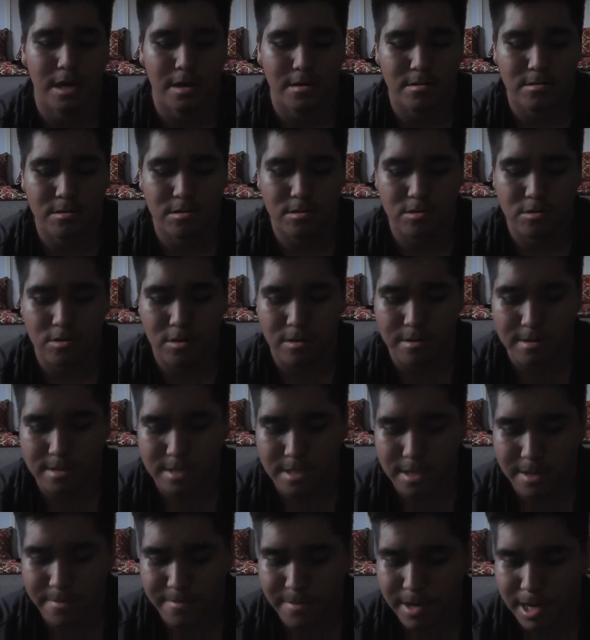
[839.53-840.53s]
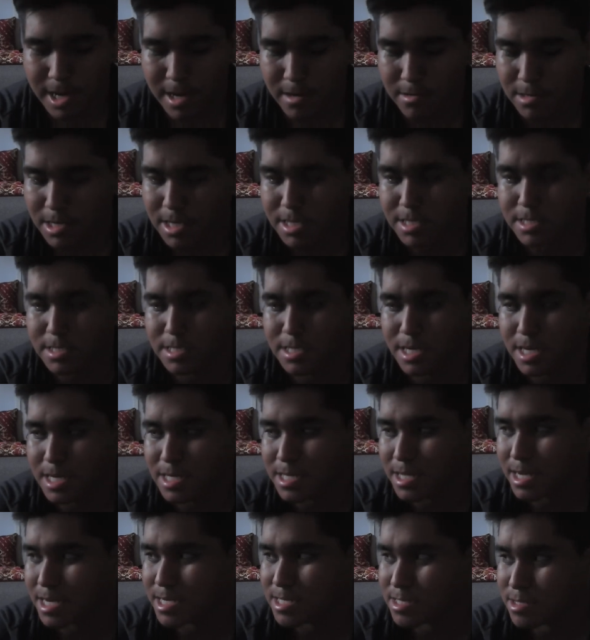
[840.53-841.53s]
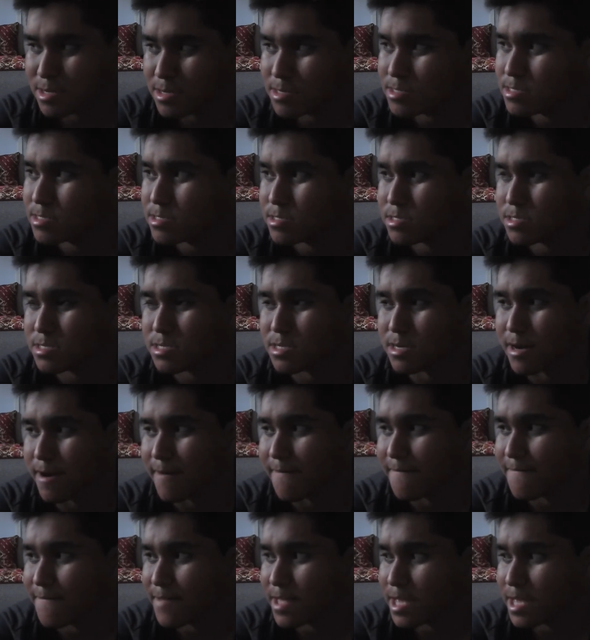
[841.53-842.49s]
you're growing them out, and saying like those stuff.